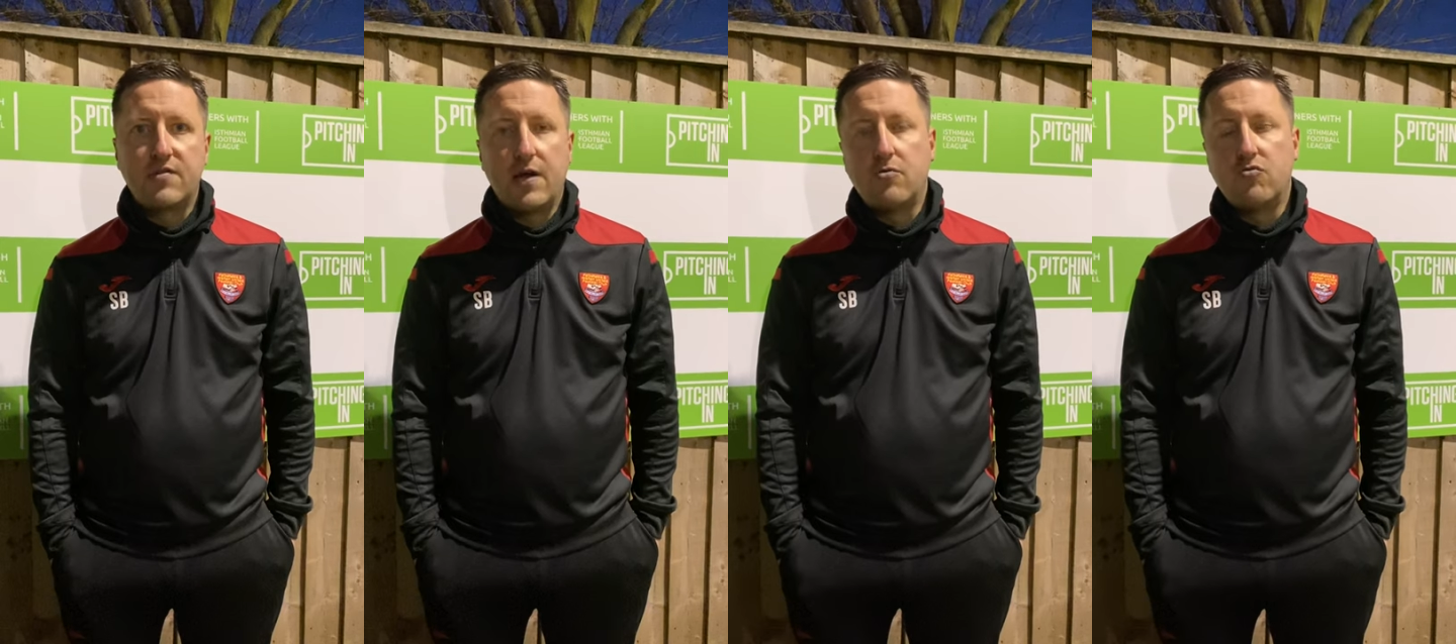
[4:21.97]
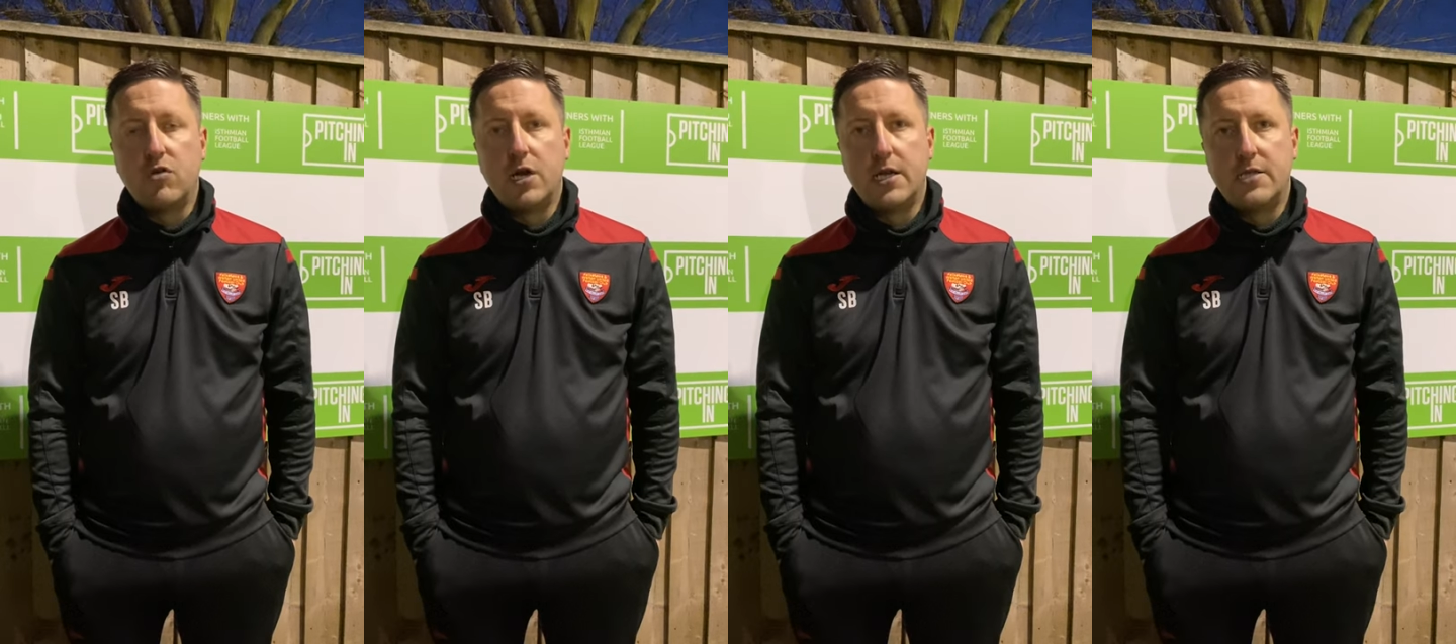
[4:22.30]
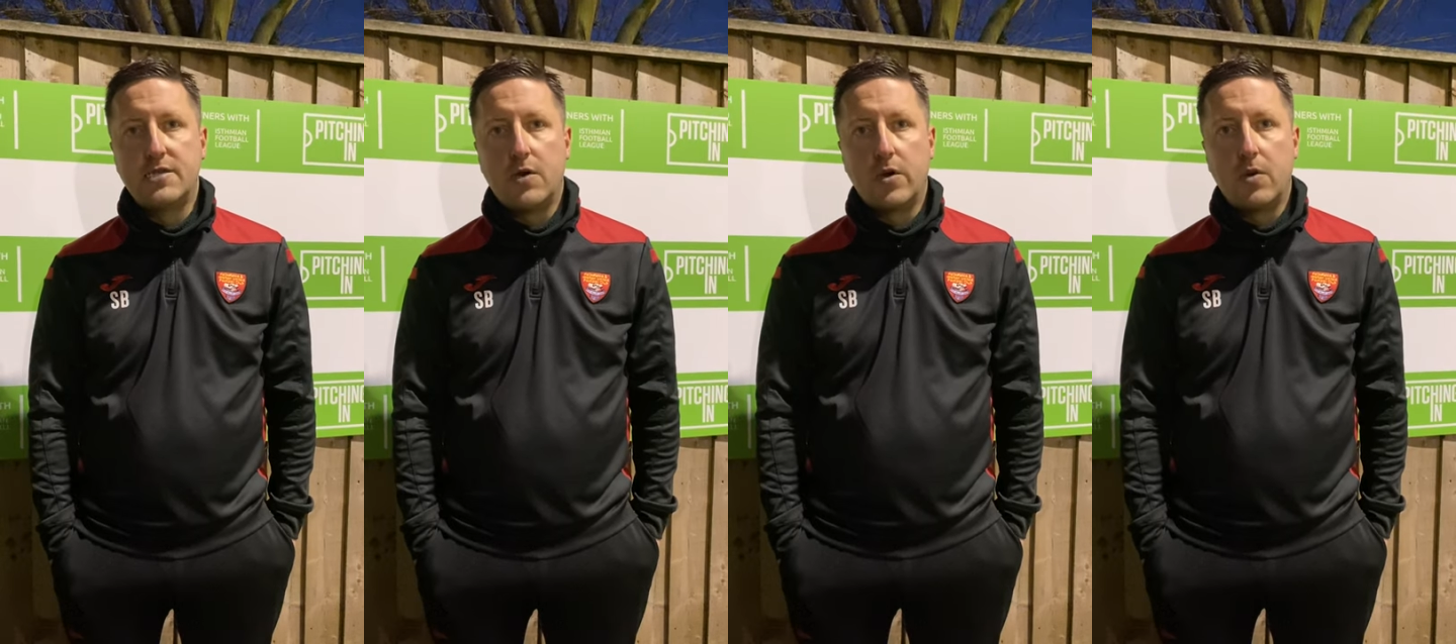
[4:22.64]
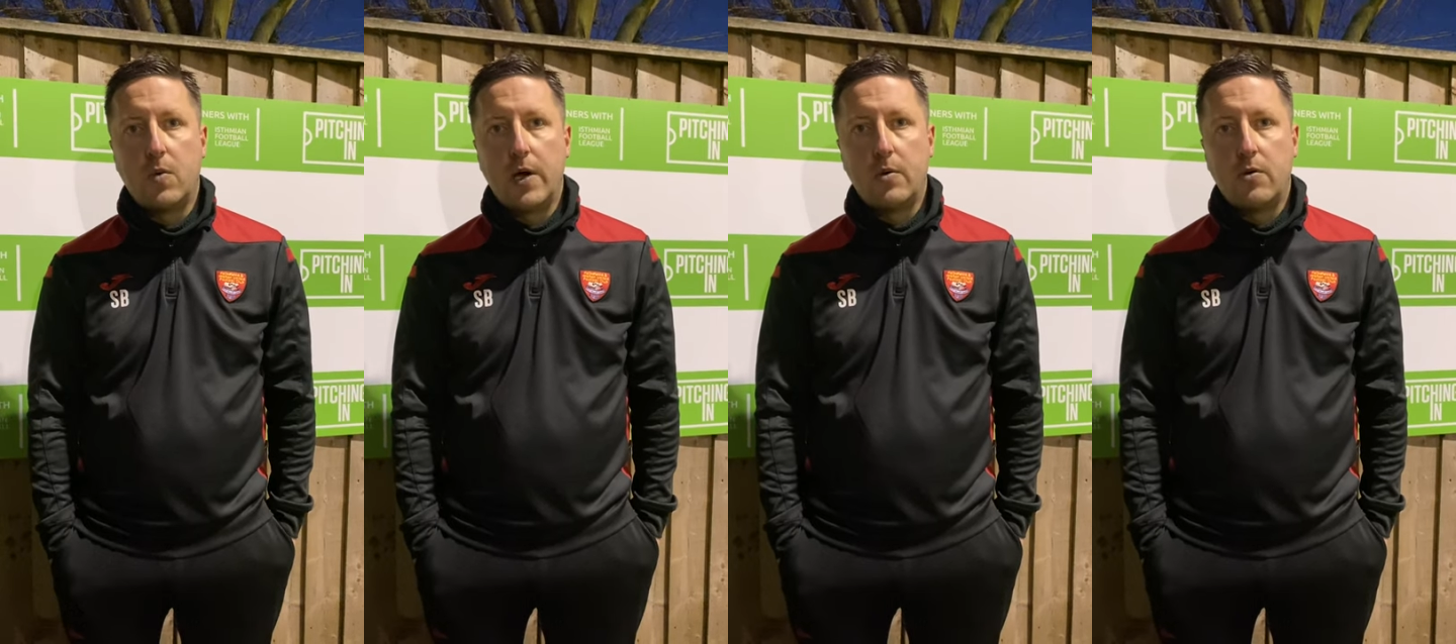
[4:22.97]
that will really tell you
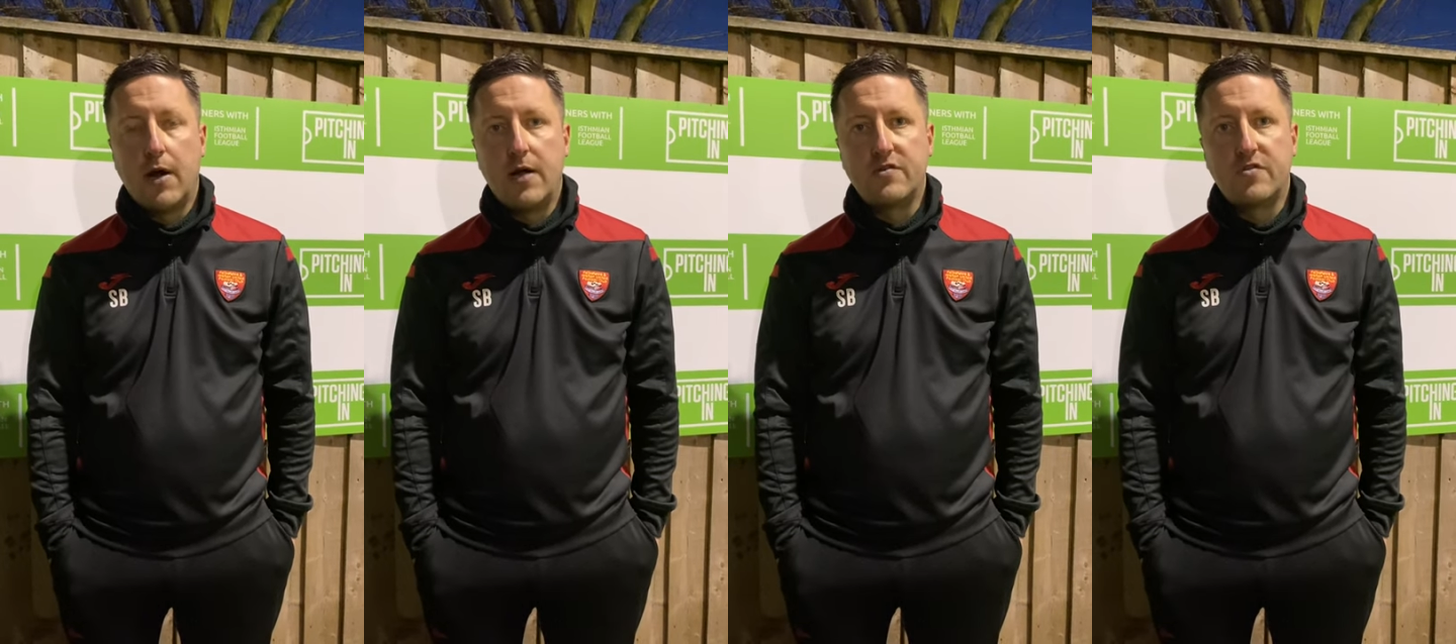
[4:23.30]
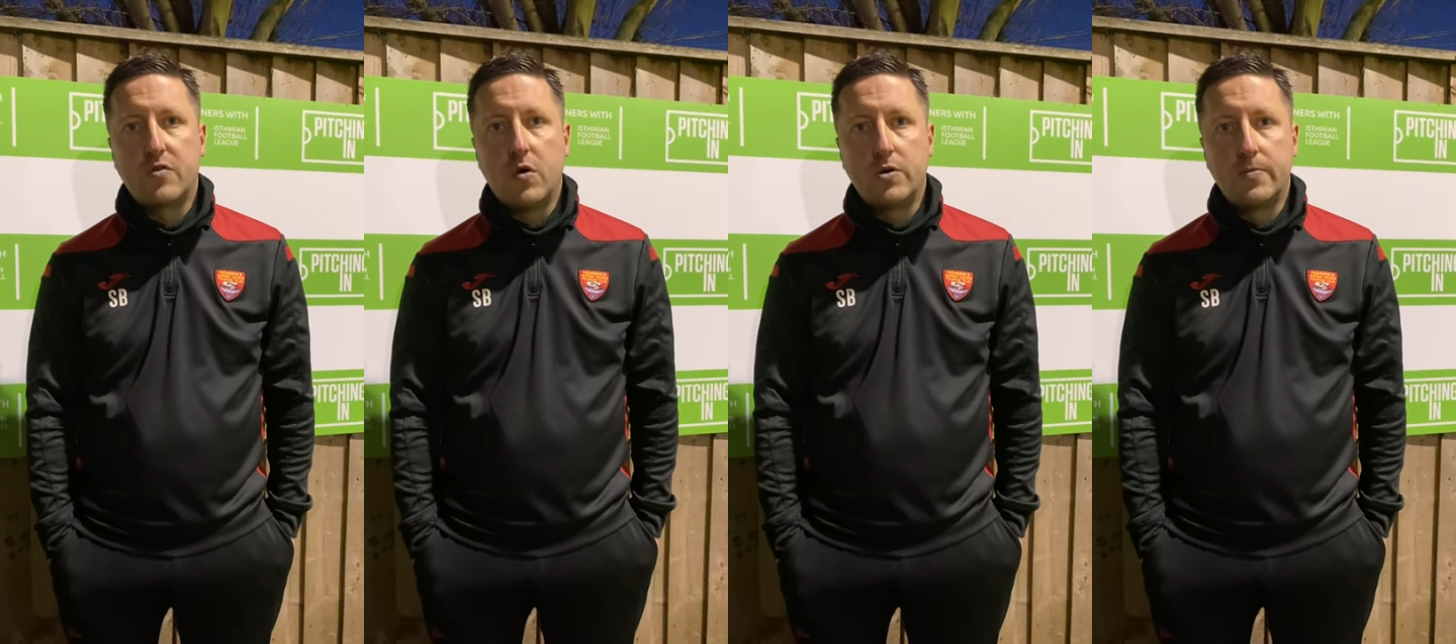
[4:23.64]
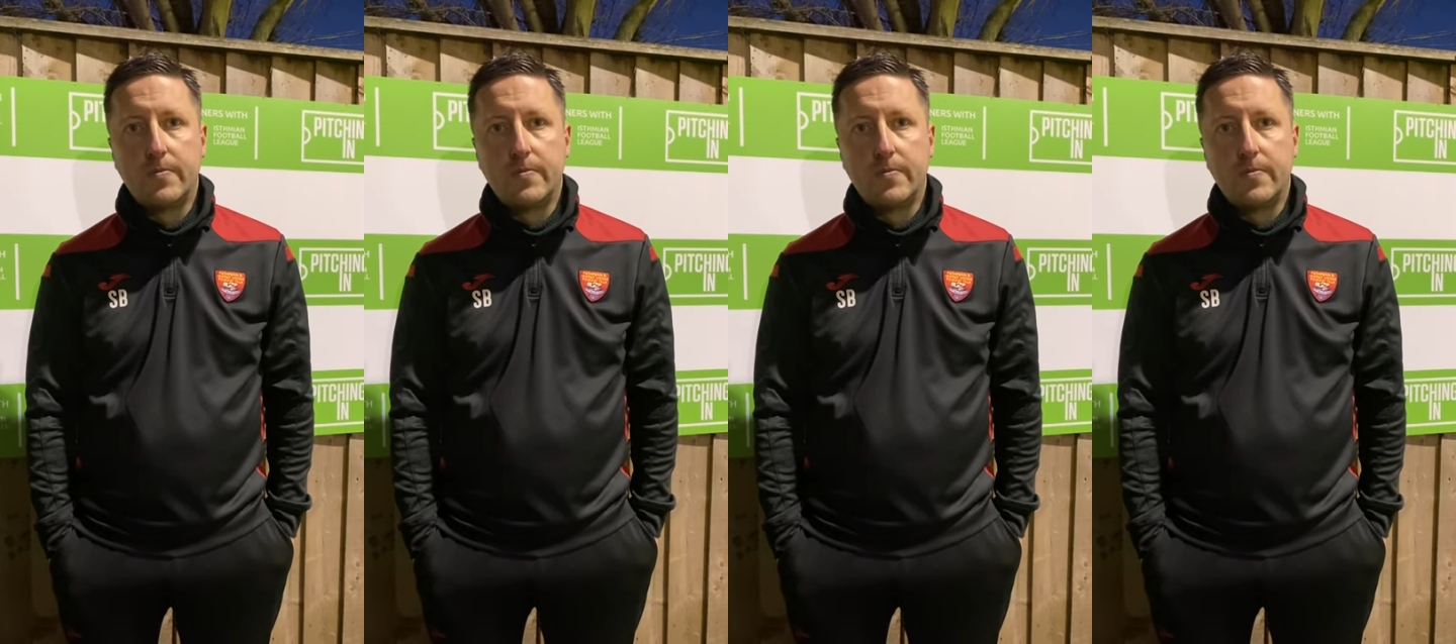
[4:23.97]
where we're at as a squad.